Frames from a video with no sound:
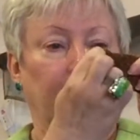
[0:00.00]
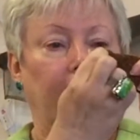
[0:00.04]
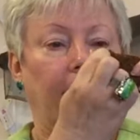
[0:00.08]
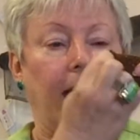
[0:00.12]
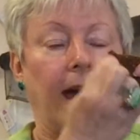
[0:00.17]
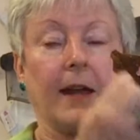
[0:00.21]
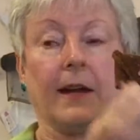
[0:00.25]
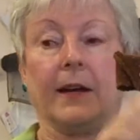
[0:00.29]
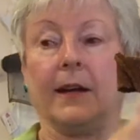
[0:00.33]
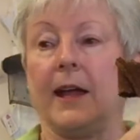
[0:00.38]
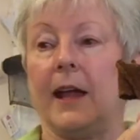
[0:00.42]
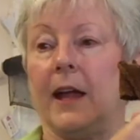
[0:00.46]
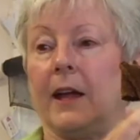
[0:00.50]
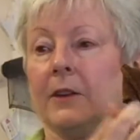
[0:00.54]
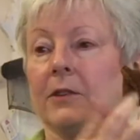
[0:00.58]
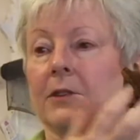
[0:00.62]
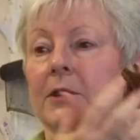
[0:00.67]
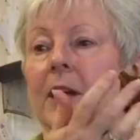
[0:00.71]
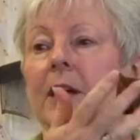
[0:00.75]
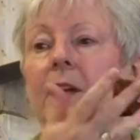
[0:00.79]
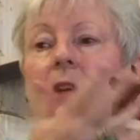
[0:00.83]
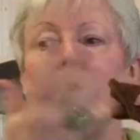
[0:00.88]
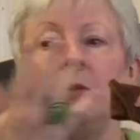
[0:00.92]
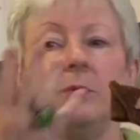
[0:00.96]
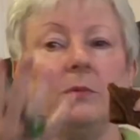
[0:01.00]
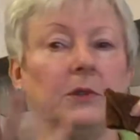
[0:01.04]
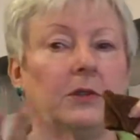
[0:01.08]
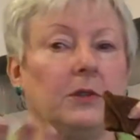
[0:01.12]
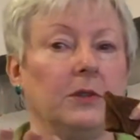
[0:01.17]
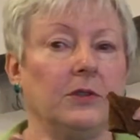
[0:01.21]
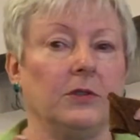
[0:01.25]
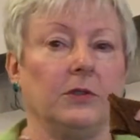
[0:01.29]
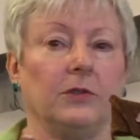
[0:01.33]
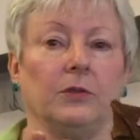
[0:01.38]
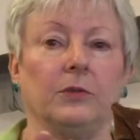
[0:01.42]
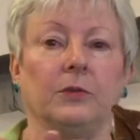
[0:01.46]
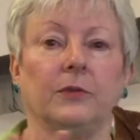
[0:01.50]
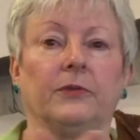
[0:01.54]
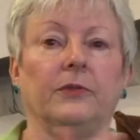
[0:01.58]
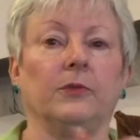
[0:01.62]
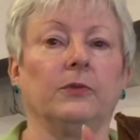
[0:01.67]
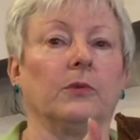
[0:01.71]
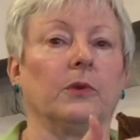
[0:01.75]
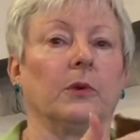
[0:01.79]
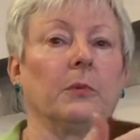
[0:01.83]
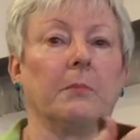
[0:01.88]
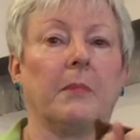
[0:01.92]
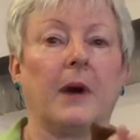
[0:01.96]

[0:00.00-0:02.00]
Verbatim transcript: at an angle like you would do if you were